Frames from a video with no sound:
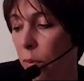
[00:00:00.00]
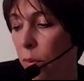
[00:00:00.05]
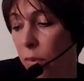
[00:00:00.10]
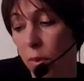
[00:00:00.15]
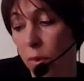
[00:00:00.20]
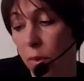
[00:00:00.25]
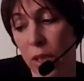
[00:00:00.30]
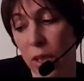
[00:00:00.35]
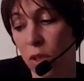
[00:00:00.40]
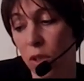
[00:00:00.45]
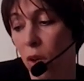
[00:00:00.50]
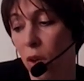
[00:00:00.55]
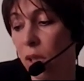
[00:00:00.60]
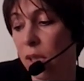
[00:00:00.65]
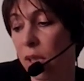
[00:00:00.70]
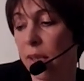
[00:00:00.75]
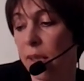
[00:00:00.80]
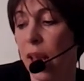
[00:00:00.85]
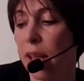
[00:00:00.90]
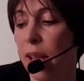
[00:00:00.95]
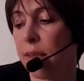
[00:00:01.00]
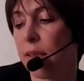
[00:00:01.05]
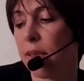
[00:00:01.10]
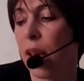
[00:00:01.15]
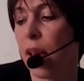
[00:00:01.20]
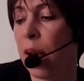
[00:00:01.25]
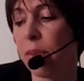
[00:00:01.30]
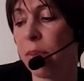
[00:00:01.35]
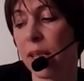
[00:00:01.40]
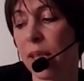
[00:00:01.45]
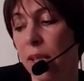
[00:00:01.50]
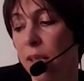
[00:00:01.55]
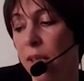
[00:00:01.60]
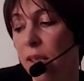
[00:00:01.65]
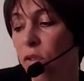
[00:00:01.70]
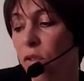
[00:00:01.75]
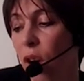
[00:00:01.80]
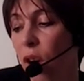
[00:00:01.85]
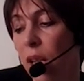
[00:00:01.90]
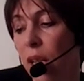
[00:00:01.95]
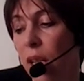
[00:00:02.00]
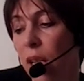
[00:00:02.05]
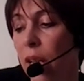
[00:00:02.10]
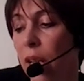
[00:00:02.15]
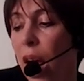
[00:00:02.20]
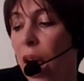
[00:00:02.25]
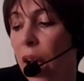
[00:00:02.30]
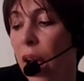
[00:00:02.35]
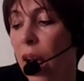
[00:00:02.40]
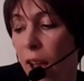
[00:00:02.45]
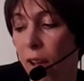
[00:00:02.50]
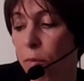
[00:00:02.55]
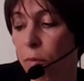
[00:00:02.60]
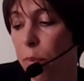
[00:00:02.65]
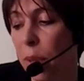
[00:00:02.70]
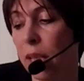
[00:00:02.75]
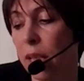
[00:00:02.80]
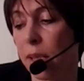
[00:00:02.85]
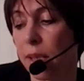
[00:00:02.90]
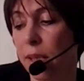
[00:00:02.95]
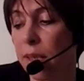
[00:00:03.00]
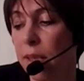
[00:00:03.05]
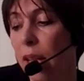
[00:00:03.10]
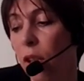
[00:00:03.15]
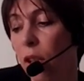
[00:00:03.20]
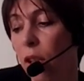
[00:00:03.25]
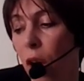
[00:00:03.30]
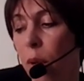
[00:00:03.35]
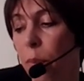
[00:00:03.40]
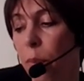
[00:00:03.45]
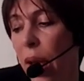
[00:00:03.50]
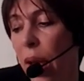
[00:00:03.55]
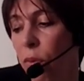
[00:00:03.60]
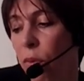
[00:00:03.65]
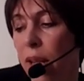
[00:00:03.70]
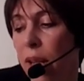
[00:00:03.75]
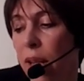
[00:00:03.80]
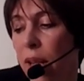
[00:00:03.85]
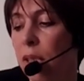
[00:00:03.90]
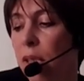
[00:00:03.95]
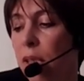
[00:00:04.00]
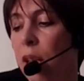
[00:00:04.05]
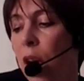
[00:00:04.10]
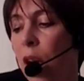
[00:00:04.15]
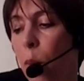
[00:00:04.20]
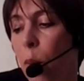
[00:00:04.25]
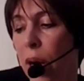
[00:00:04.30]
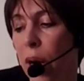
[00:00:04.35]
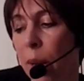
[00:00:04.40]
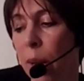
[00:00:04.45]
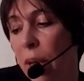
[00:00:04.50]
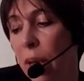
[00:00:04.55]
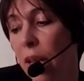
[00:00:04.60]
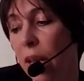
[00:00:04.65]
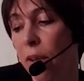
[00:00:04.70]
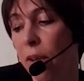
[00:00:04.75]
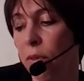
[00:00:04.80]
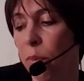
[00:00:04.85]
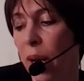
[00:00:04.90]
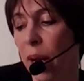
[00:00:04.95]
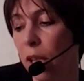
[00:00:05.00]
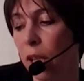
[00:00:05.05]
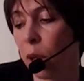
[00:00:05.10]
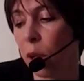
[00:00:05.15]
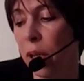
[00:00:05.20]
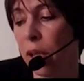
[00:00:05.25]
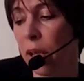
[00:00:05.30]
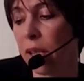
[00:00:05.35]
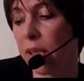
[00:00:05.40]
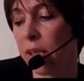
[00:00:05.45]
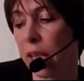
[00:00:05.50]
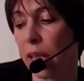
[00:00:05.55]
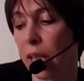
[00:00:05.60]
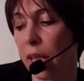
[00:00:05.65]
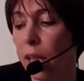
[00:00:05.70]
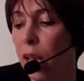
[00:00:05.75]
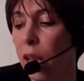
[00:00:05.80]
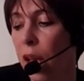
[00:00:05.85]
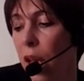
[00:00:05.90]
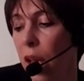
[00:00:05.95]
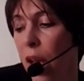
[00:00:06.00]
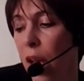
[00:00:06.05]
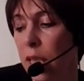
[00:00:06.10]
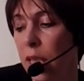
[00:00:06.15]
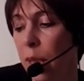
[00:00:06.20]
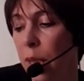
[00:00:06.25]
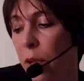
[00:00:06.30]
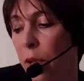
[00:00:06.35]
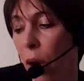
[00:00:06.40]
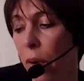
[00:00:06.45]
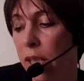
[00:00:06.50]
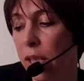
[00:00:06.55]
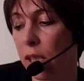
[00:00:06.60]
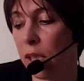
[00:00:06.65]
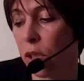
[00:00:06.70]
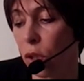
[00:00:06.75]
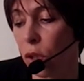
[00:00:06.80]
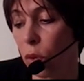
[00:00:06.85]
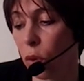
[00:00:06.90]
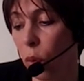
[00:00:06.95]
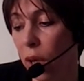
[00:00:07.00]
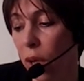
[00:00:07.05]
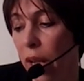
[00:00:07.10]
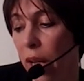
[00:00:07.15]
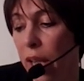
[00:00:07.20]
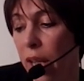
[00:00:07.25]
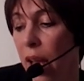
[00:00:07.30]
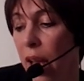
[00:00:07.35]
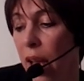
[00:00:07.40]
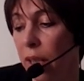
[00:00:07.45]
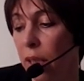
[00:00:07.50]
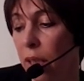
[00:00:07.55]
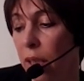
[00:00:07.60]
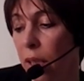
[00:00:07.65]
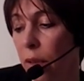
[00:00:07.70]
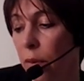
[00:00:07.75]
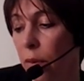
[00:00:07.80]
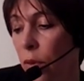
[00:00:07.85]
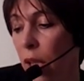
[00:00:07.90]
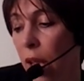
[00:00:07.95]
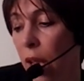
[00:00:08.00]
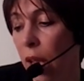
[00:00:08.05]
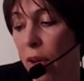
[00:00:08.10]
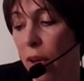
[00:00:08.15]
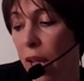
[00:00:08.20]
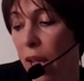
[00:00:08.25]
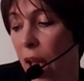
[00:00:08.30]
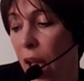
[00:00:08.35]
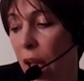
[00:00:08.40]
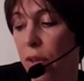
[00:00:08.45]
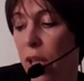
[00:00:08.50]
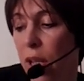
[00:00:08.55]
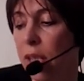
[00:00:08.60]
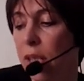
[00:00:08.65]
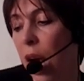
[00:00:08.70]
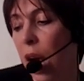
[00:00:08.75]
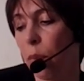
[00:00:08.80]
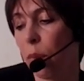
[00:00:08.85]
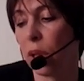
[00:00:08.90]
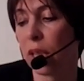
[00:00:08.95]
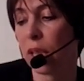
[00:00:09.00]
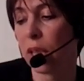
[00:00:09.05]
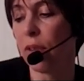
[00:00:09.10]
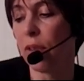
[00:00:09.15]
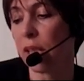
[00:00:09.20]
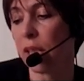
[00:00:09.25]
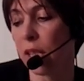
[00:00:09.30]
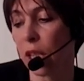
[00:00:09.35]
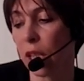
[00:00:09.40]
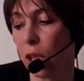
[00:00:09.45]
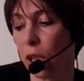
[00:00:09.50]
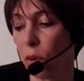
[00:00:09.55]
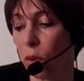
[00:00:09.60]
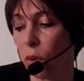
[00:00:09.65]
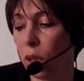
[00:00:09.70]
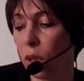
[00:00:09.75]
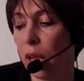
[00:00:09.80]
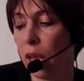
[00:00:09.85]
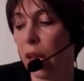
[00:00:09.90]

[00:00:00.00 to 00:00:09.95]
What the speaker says: MacDonald says, "I'm still struggling. I have bills. I gotta pay rent, but I'm here for my community and I'm going to do what I can. If I have it, I will give it to you.